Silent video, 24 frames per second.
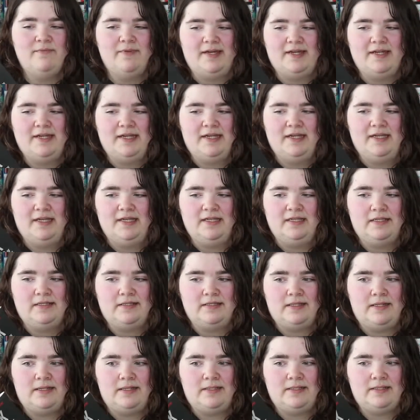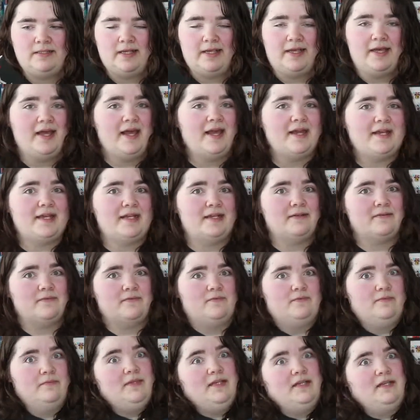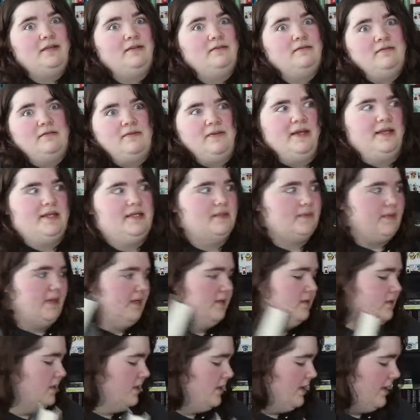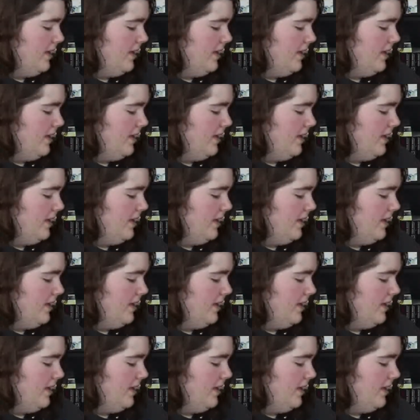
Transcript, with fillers: but uh, since I got it, you know, might as well.